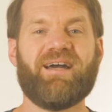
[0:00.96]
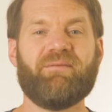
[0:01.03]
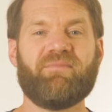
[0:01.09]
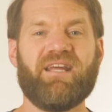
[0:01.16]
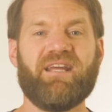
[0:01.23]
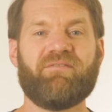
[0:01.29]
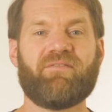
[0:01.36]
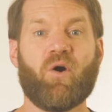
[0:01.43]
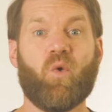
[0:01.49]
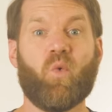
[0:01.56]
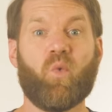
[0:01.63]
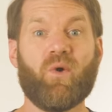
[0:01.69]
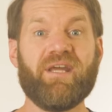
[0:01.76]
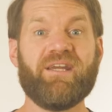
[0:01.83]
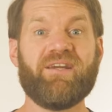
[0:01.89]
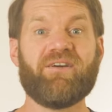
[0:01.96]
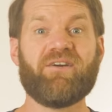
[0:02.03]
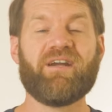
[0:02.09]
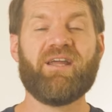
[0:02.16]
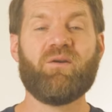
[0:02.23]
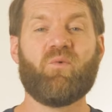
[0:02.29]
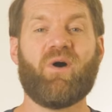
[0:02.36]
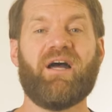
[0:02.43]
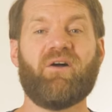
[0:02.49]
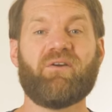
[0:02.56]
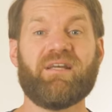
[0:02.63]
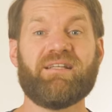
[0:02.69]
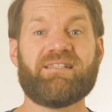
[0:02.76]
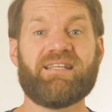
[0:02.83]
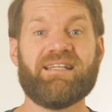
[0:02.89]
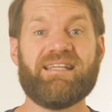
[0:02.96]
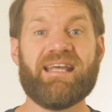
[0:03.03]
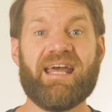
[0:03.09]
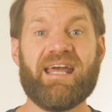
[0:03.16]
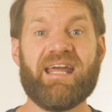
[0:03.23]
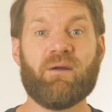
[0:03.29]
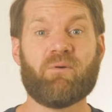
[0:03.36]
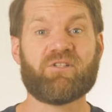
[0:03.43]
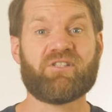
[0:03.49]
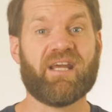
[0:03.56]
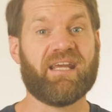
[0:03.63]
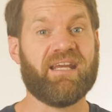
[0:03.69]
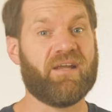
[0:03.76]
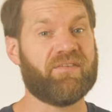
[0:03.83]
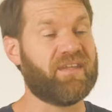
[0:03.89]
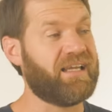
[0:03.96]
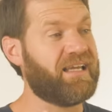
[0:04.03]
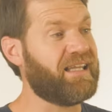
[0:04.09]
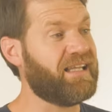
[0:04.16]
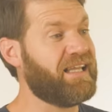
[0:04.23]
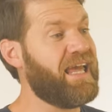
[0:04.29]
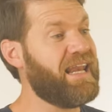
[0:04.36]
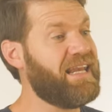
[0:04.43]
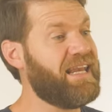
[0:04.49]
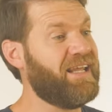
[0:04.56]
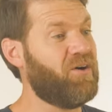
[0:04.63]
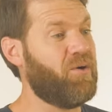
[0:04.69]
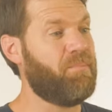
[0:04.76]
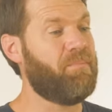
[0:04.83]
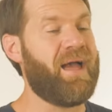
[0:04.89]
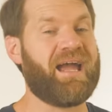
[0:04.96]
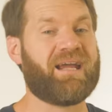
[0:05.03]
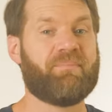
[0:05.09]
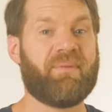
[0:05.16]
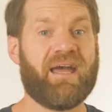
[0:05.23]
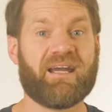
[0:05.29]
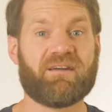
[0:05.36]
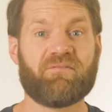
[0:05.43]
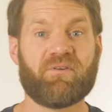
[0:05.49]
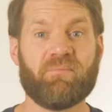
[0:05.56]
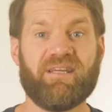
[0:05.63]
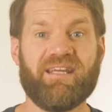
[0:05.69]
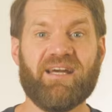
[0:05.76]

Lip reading: I'm Dave. We're Enwild, and today we're checking out the Glendale backpack from